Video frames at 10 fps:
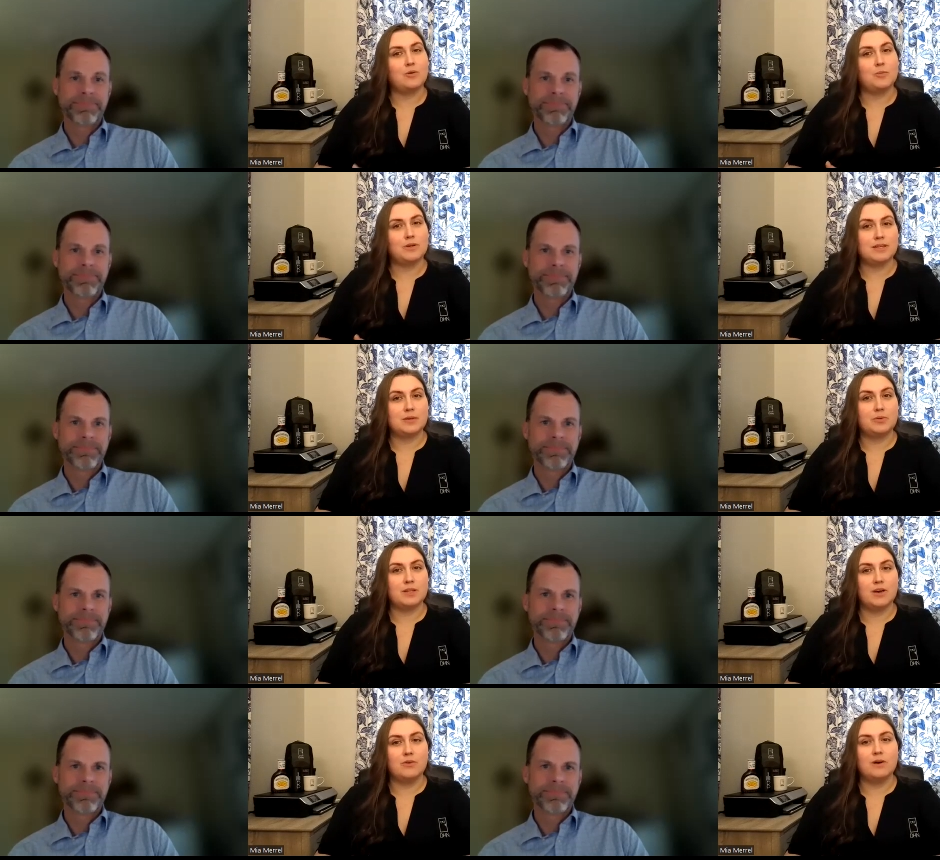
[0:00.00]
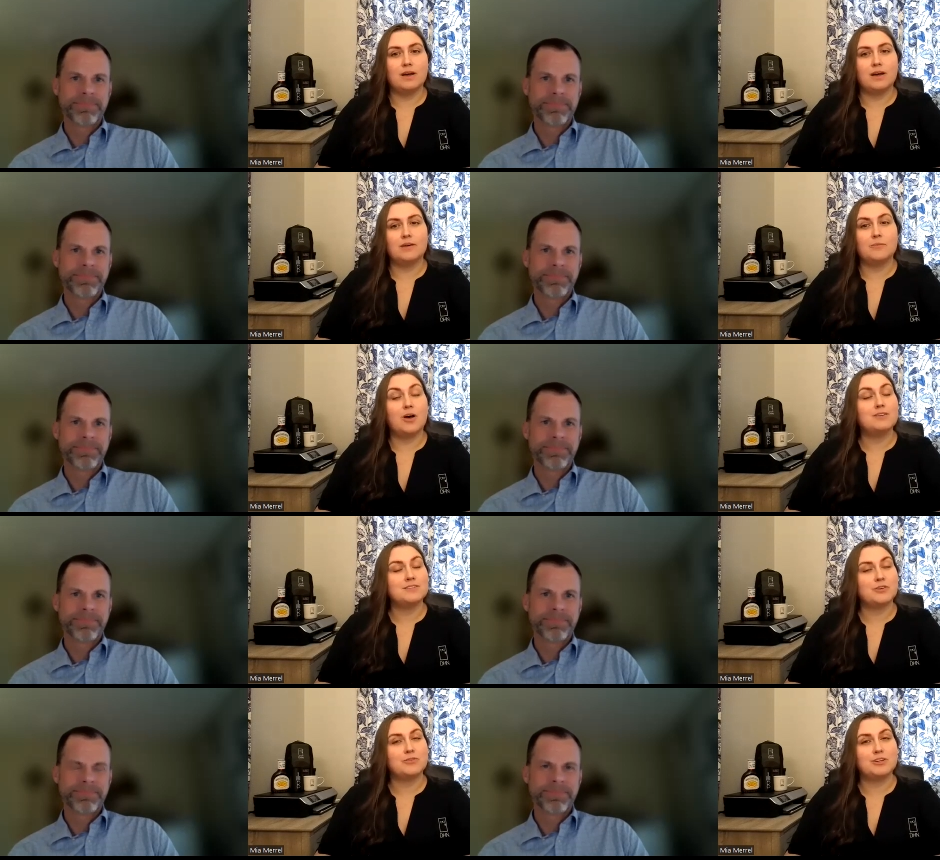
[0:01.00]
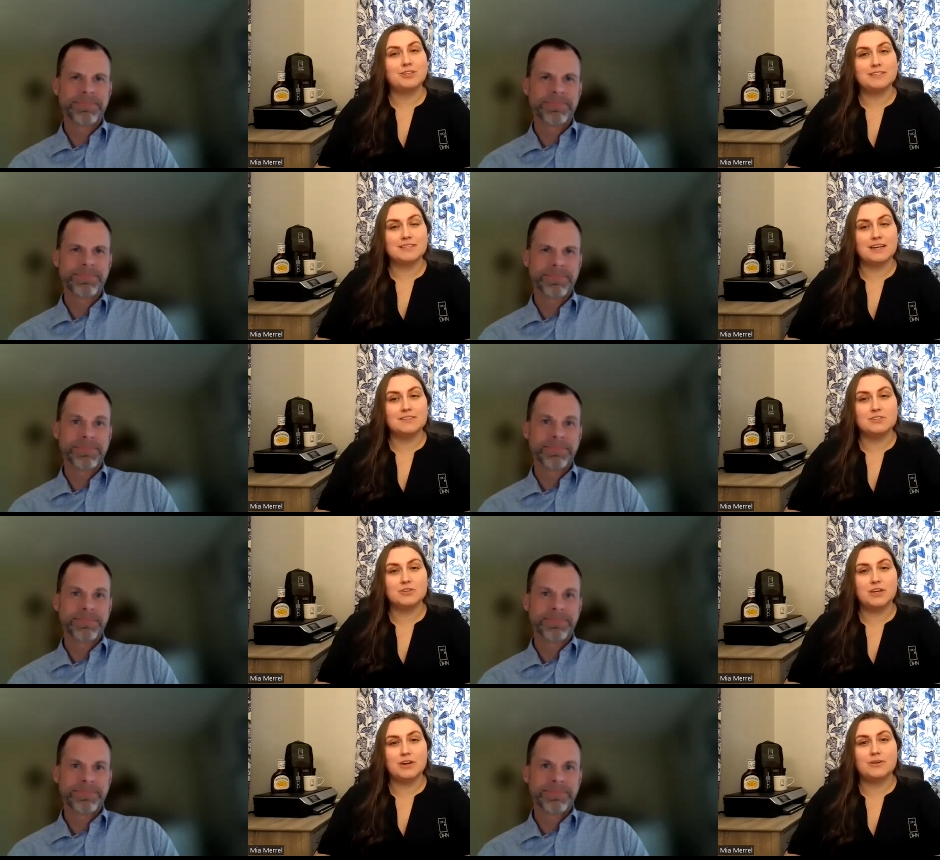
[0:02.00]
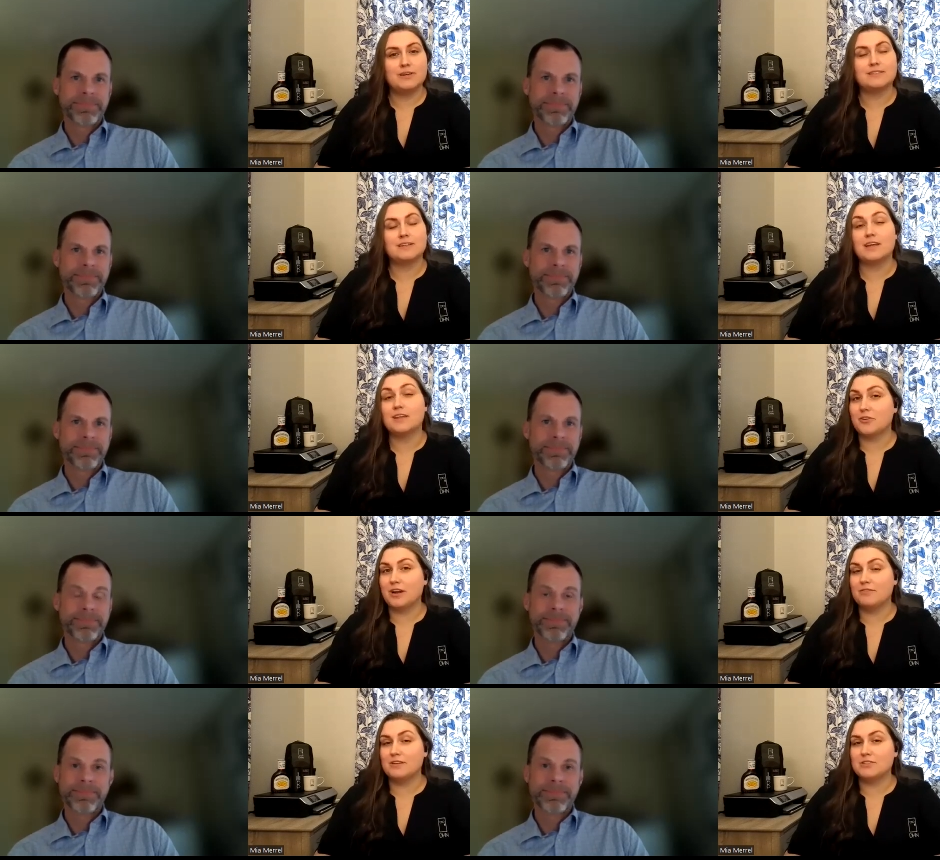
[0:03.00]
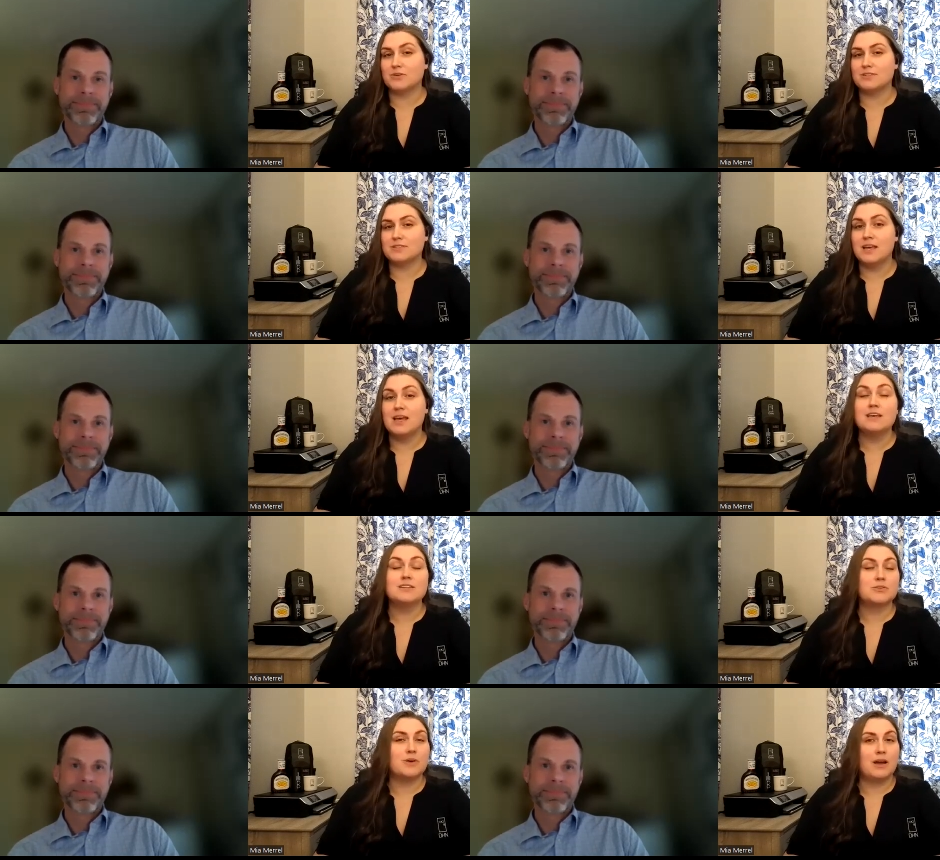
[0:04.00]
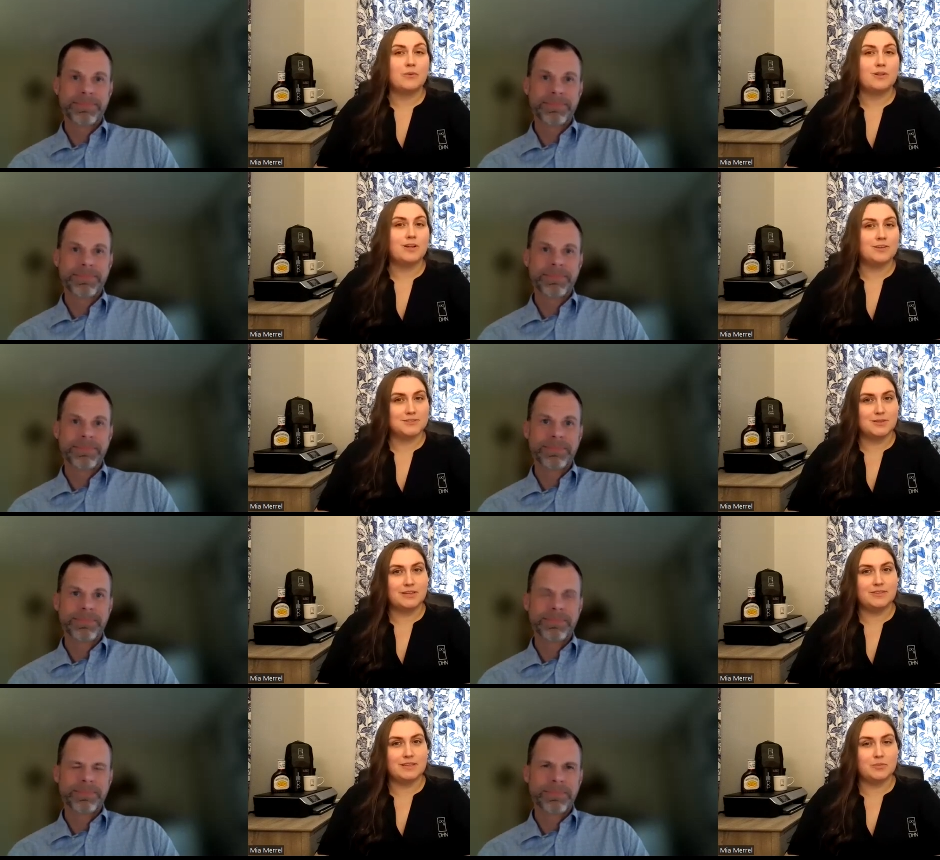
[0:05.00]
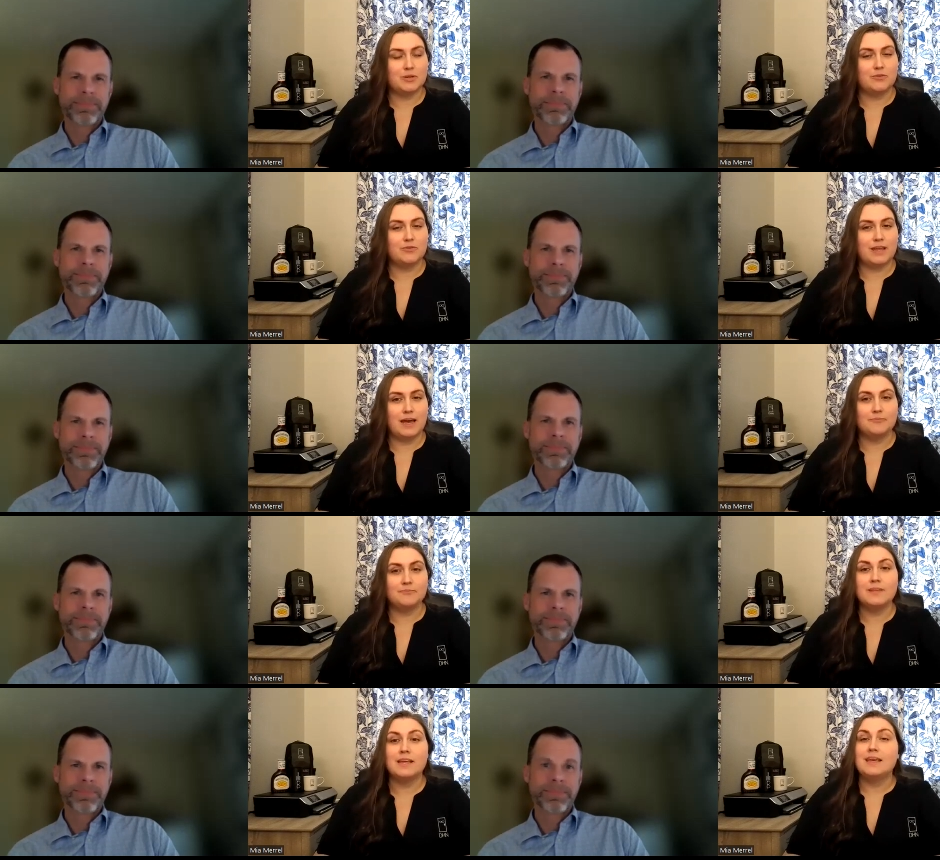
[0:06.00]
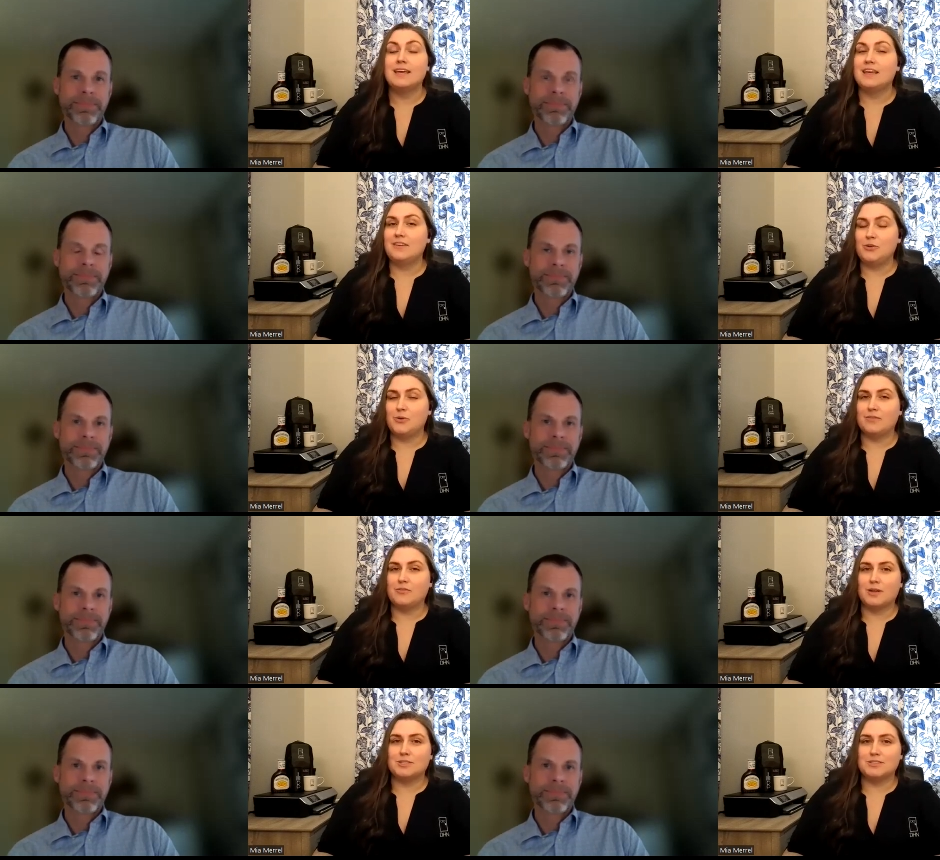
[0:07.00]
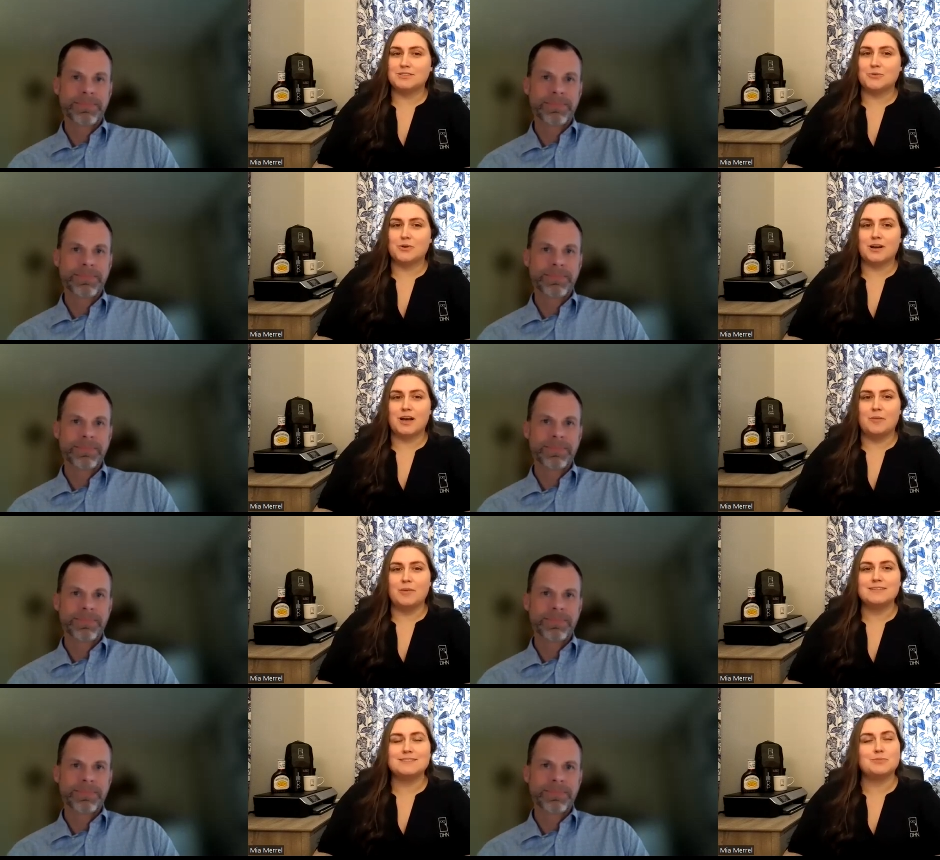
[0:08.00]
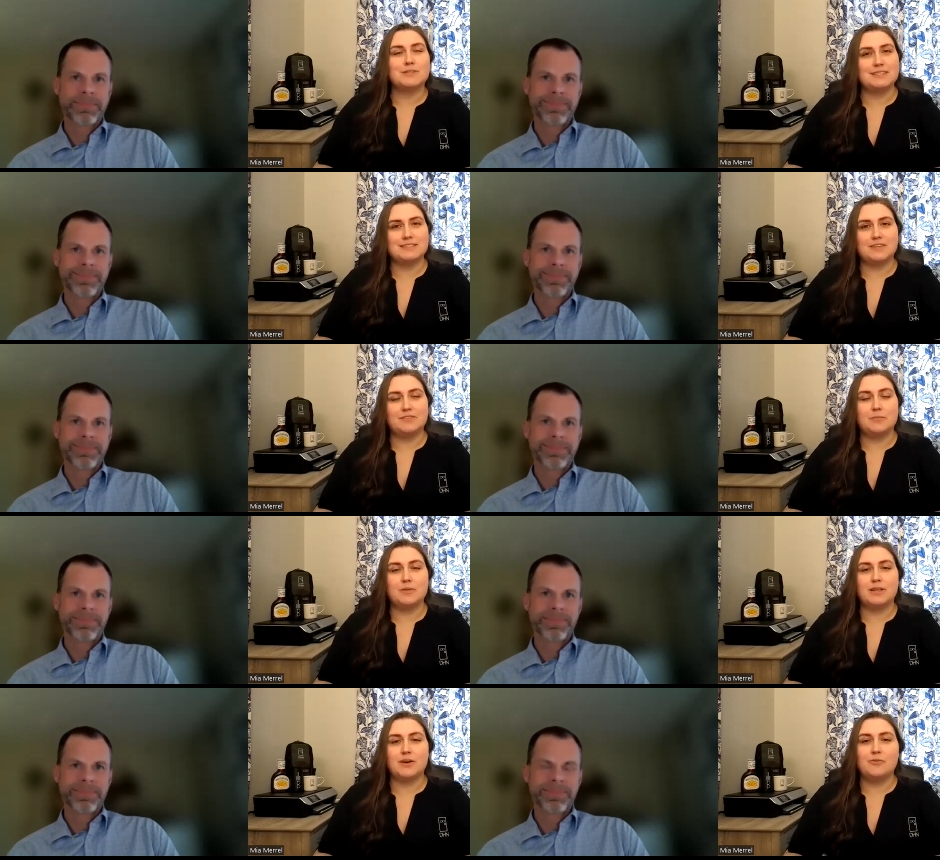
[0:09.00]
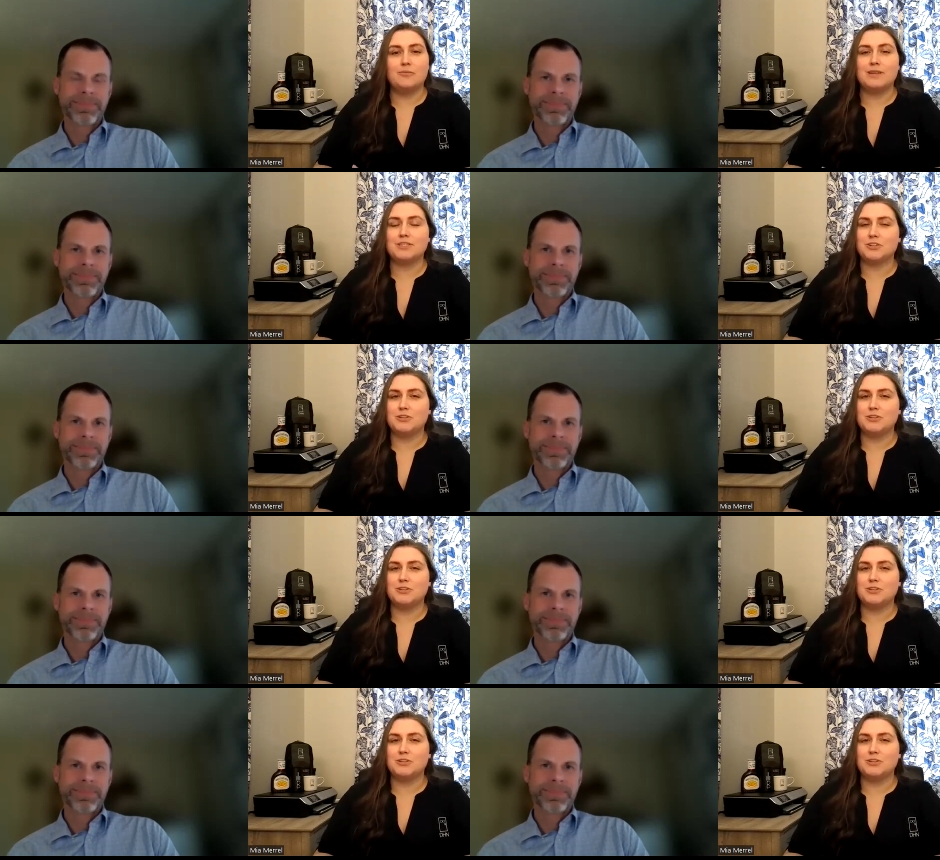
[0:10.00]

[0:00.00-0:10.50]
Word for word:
Speaker 1: I will put a link below. Uh, also, the Good Design Studio is another great resource, so I will also leave a link below for that. If you have questions or comments, please leave them below. Make